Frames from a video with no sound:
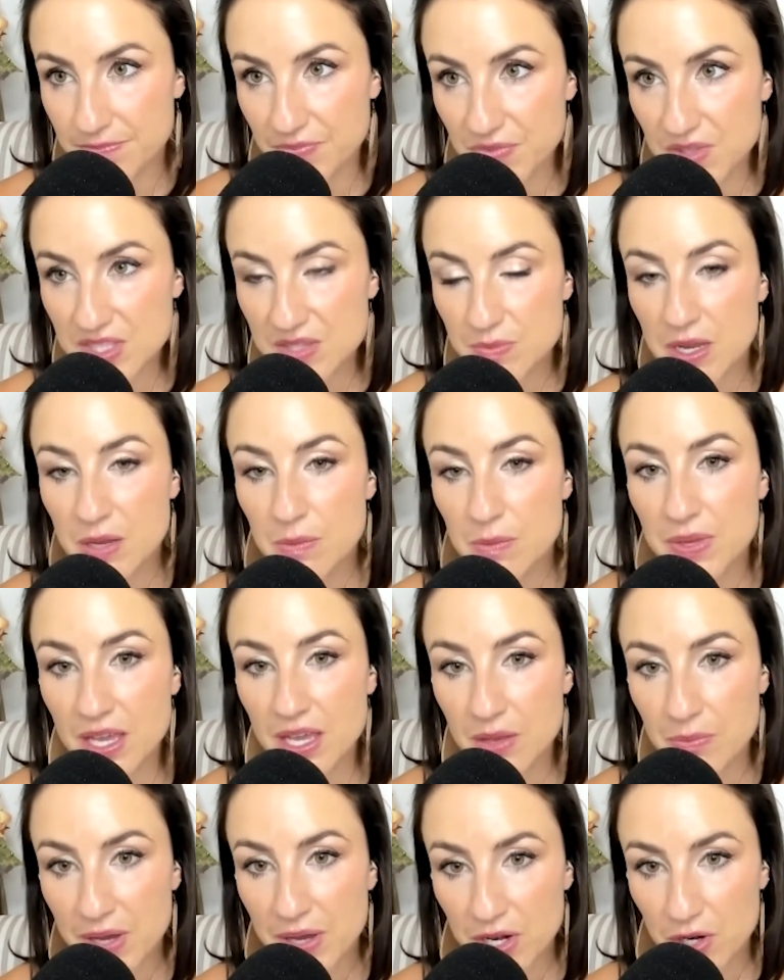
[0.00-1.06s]
This might be
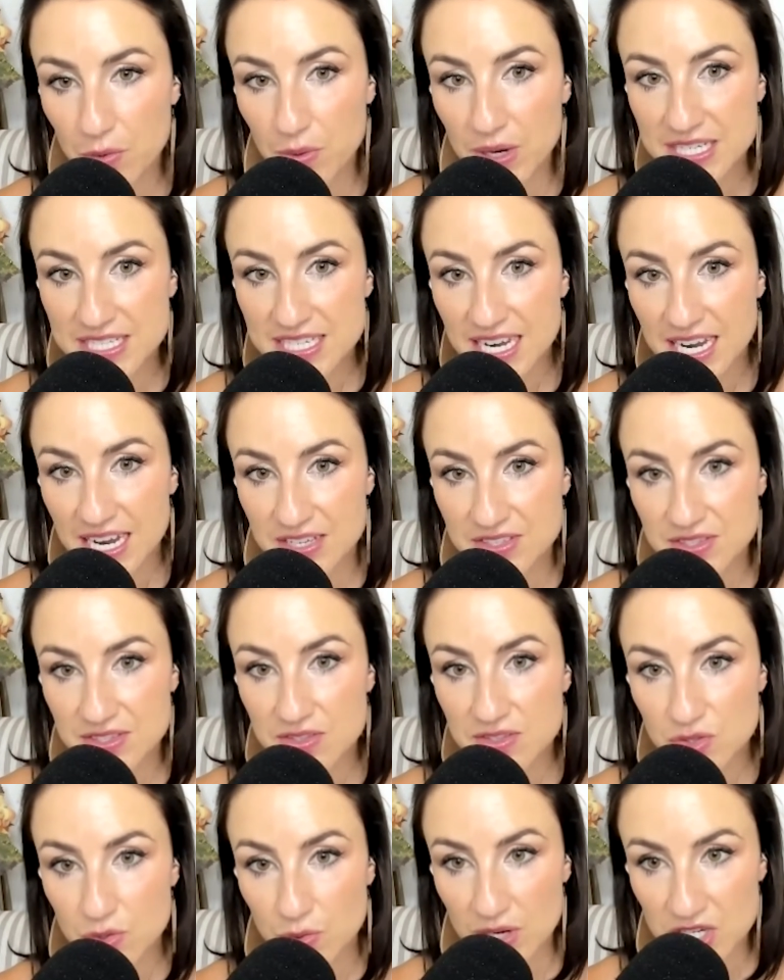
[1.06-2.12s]
a better way to ask
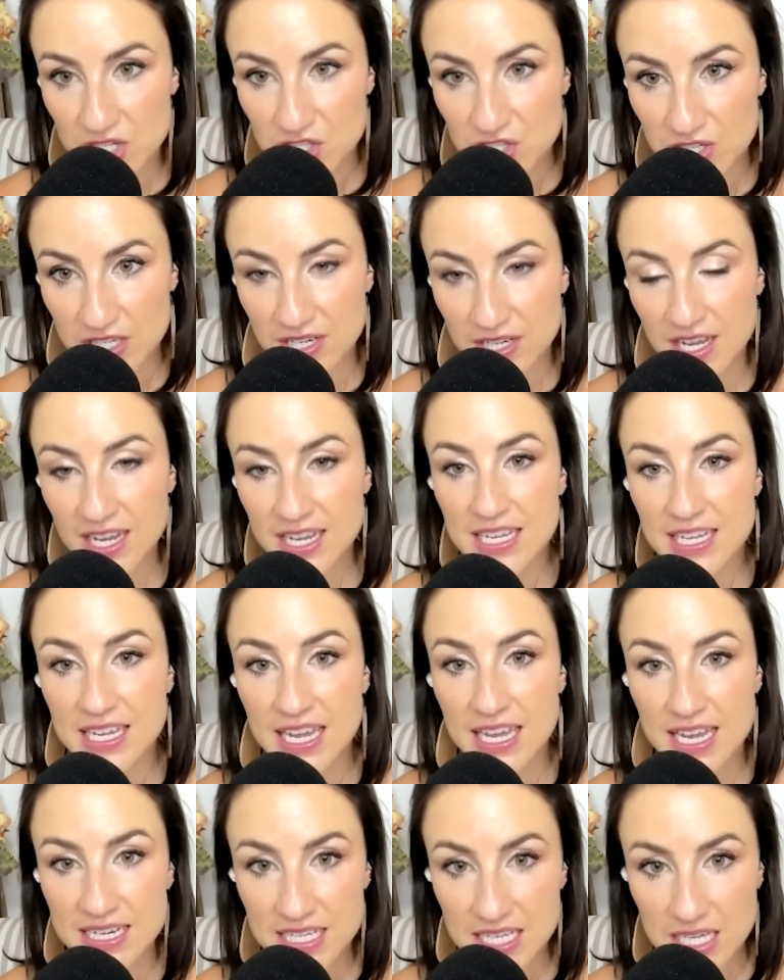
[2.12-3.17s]
this question.
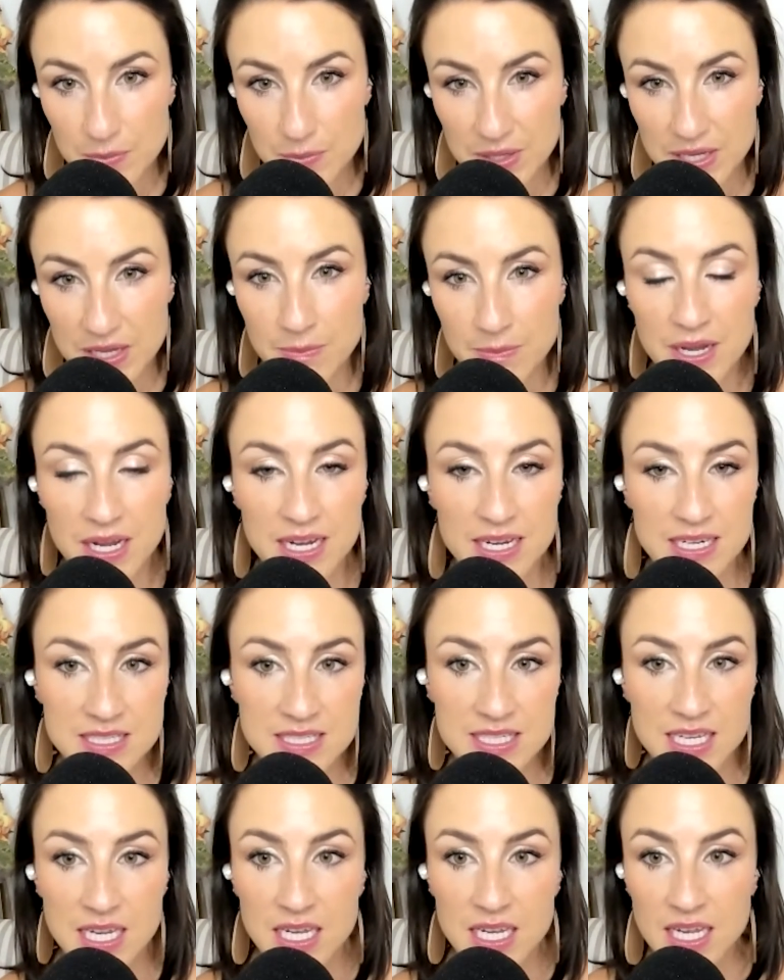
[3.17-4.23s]
Again, keeping in mind,
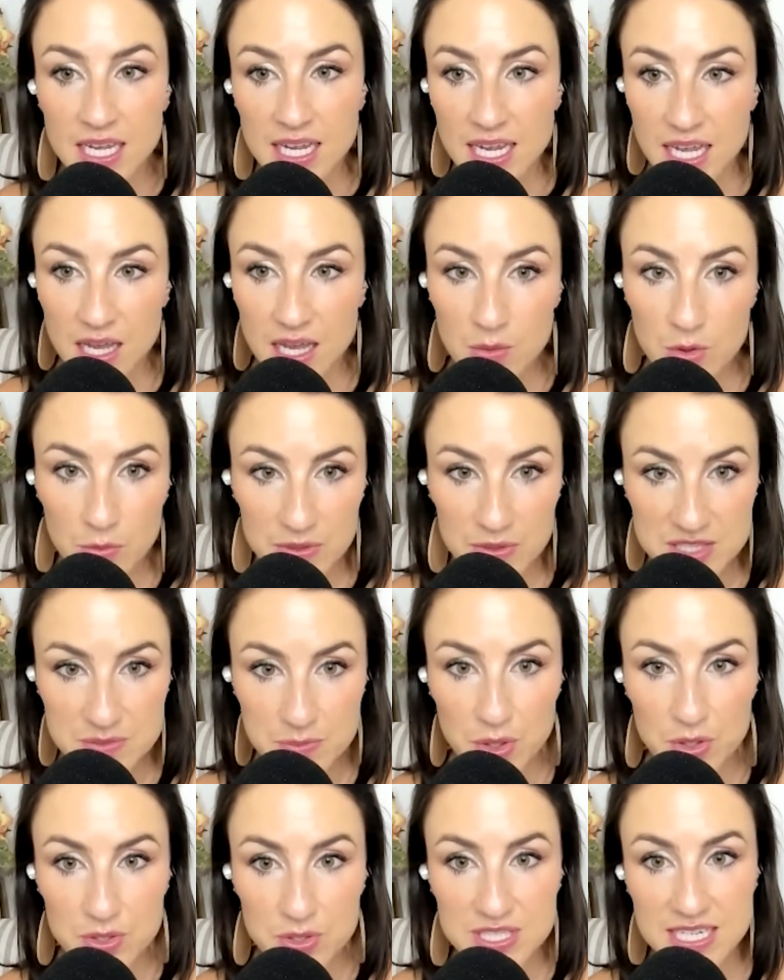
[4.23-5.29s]
animal based
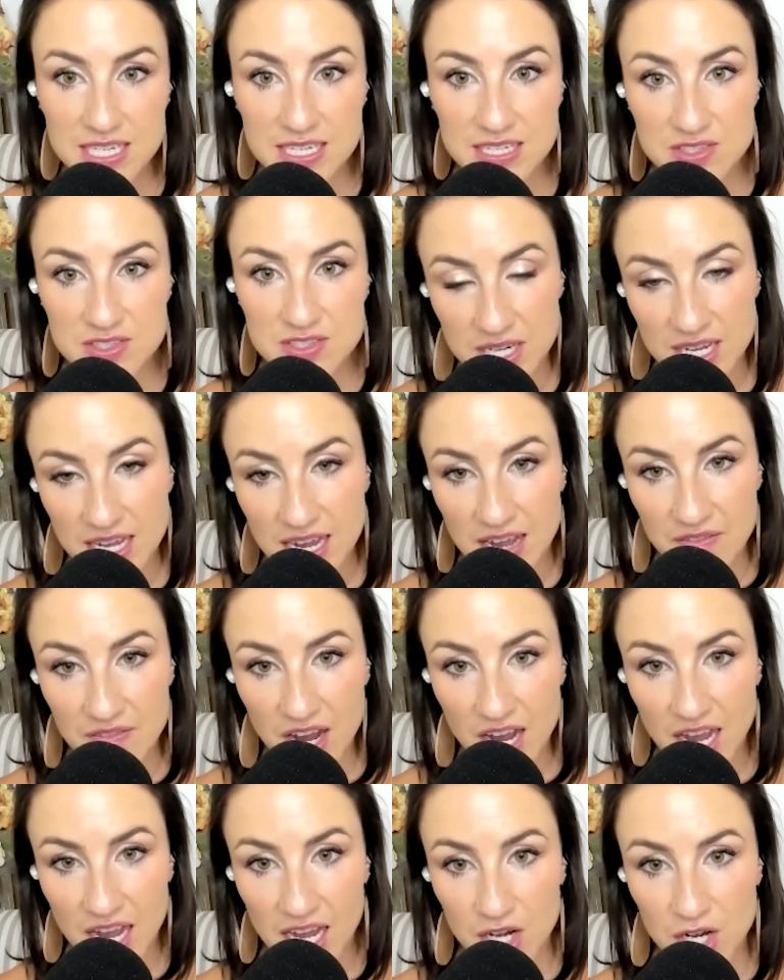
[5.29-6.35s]
protein is going to have a
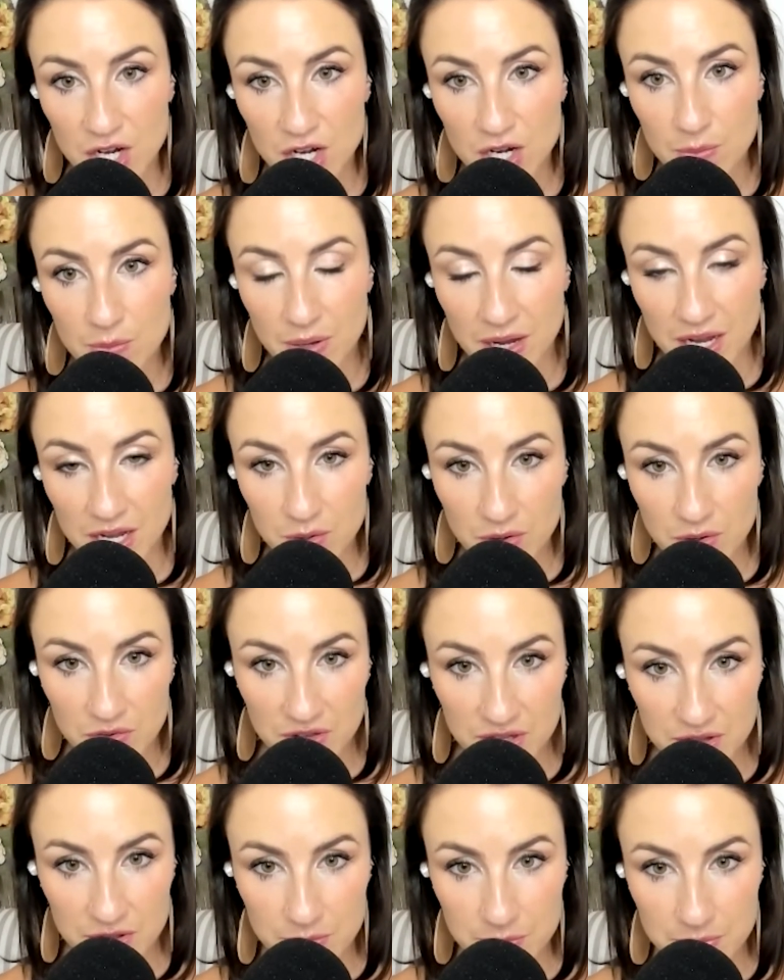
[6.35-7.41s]
higher
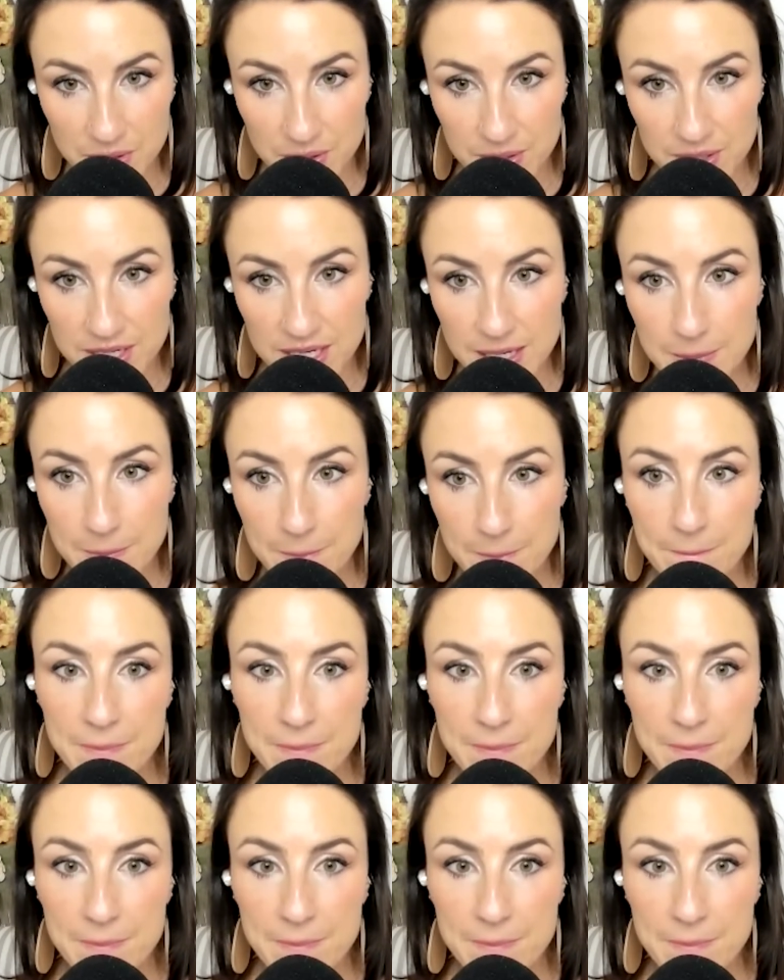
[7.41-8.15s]
bioavailability.